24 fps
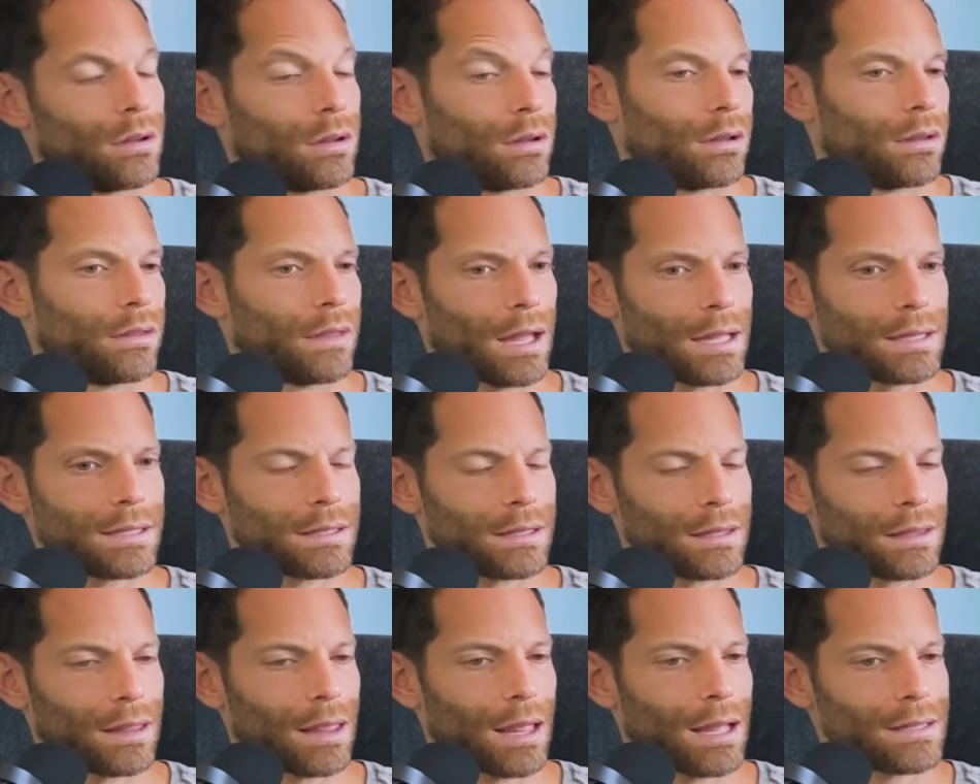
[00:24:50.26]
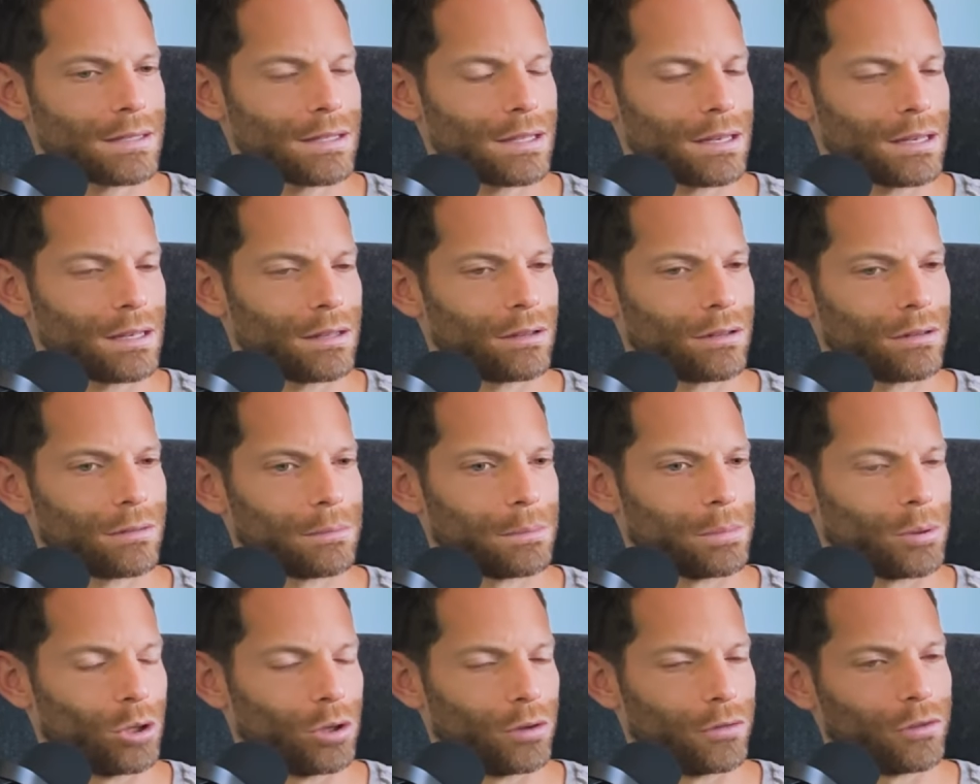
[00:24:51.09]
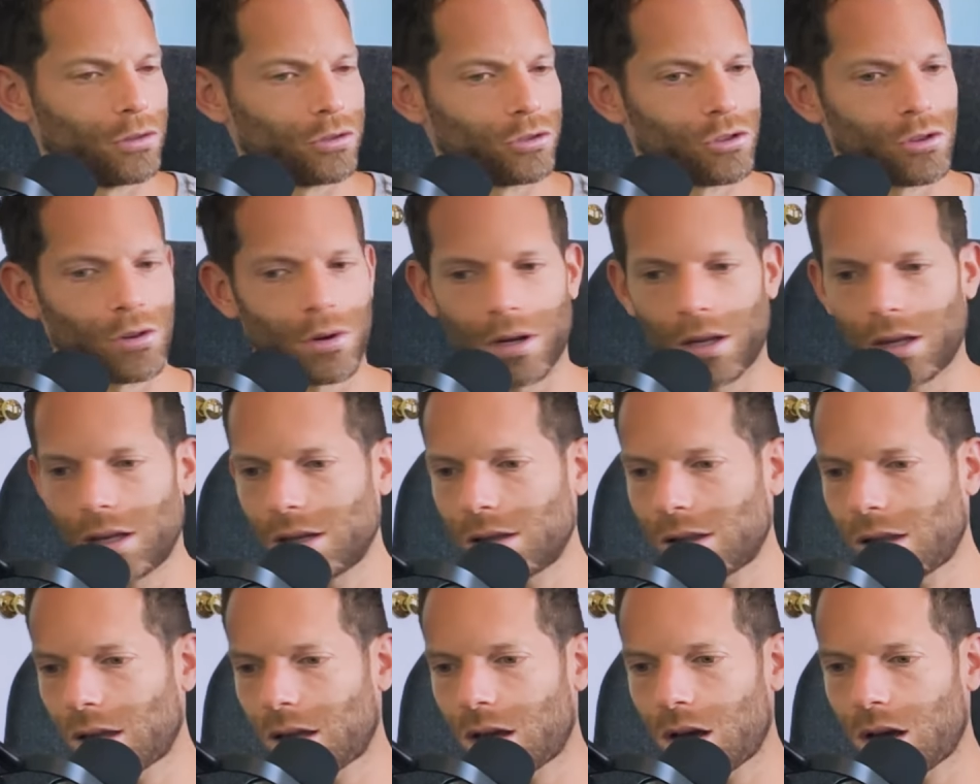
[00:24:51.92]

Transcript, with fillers: that's that's an beautiful tree, like,